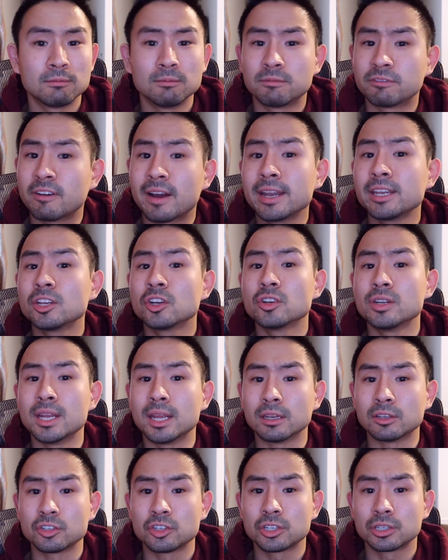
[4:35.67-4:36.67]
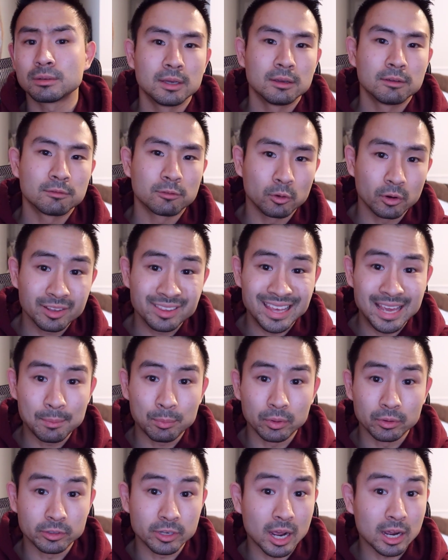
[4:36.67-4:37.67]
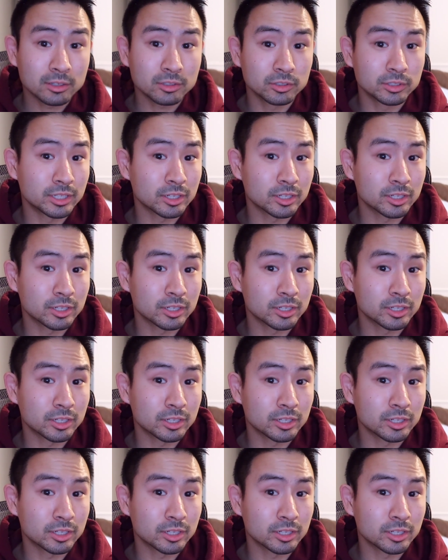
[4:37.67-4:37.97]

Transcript: Find your niche. For example, Dr.